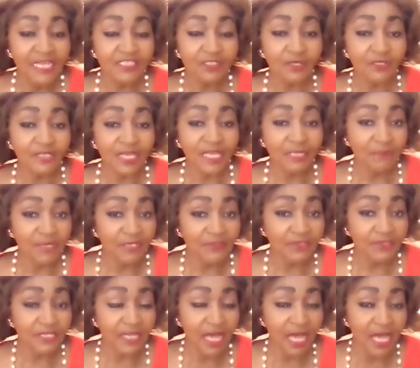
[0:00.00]
So that
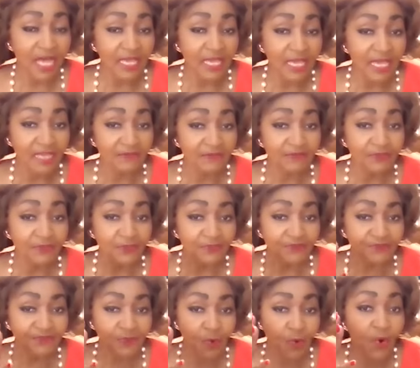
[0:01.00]
meant that I had for
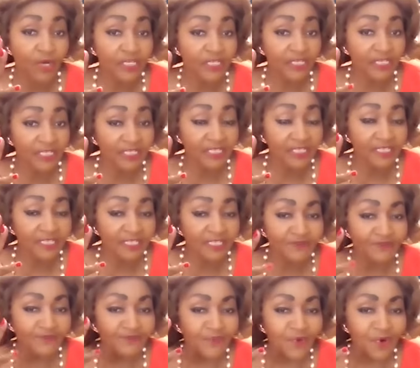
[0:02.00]
four
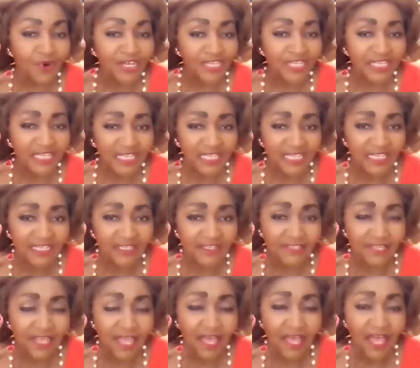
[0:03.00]
years, four
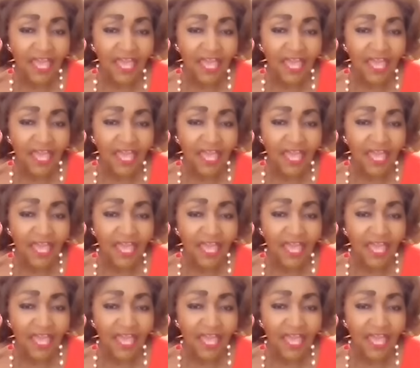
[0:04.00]
years,